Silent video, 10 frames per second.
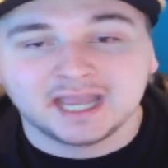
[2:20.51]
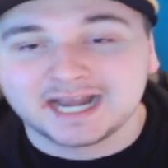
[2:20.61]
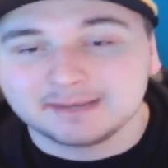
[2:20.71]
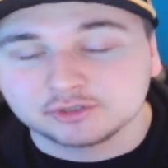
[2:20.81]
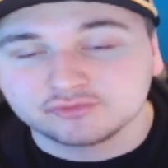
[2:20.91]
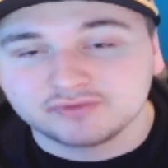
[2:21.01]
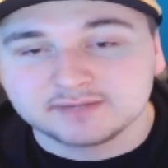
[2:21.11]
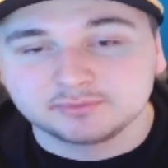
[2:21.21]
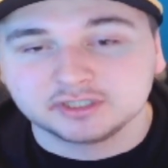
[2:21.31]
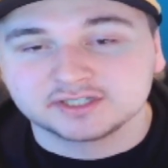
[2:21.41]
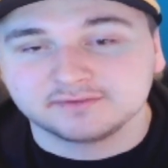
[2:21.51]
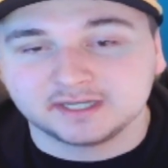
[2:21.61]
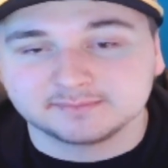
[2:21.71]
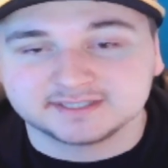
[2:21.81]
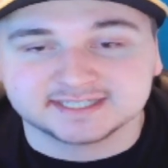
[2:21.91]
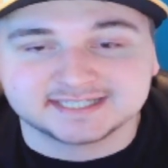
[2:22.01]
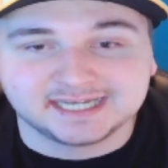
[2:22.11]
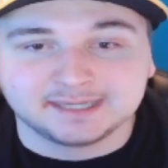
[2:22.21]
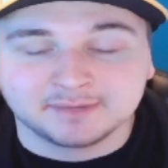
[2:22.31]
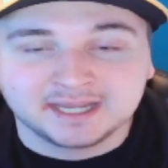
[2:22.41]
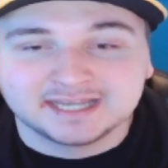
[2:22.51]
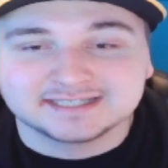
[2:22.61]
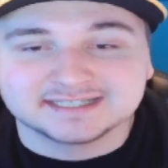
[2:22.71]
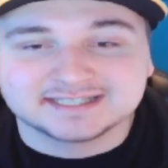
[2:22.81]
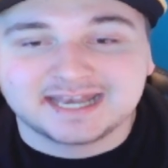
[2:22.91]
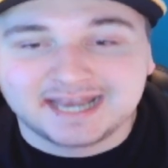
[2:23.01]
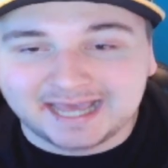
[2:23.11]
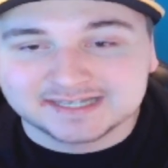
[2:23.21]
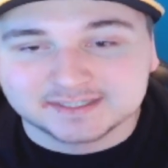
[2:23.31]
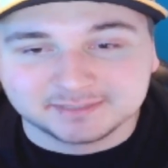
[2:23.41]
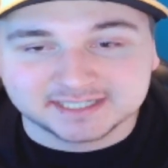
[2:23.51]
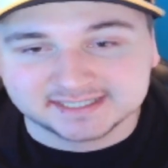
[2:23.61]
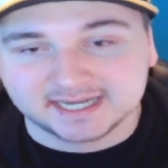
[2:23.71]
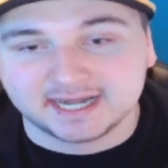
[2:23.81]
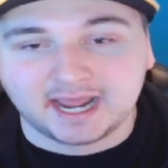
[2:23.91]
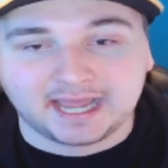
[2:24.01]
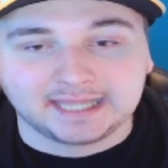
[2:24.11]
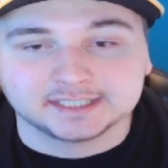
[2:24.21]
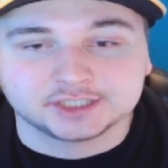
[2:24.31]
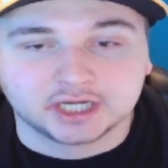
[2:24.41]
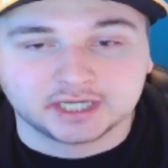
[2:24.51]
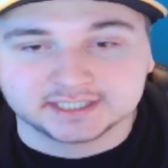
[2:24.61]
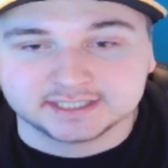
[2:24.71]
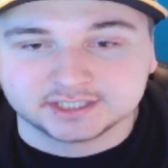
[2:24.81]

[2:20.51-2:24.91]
and how much Red Bull has developed as a team since the last meeting at the Chinese